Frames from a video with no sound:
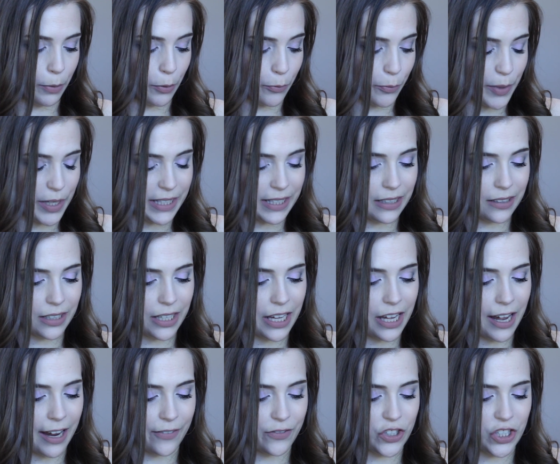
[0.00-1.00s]
but recently
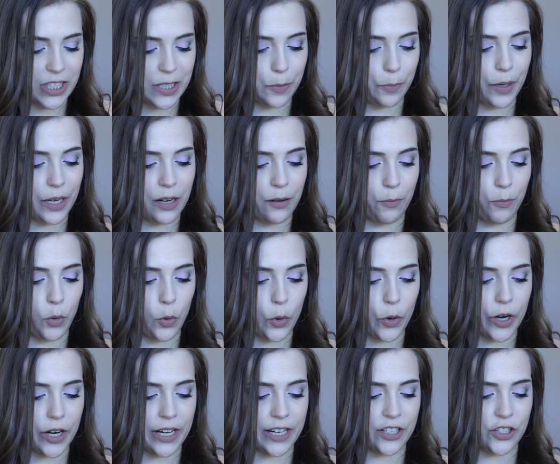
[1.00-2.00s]
I've just been
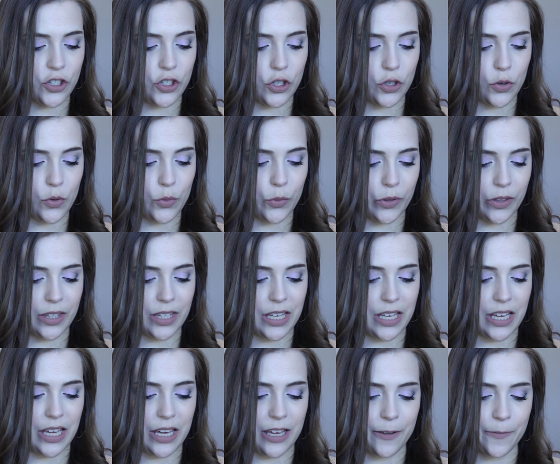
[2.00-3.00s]
more into
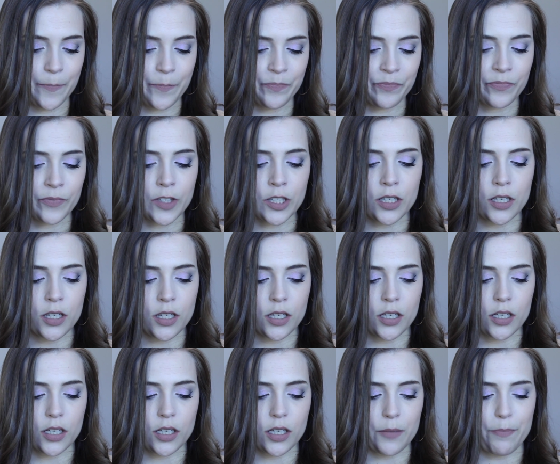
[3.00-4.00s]
the
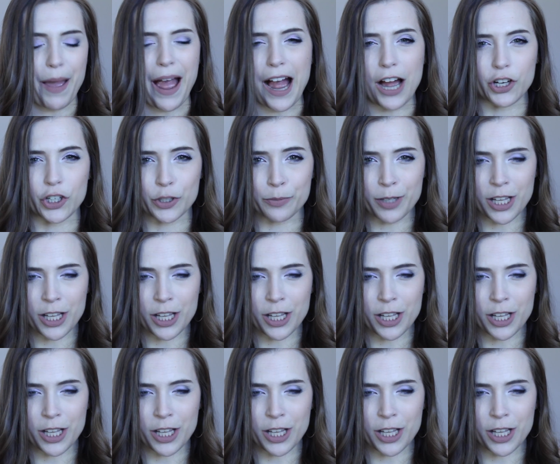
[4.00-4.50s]
powder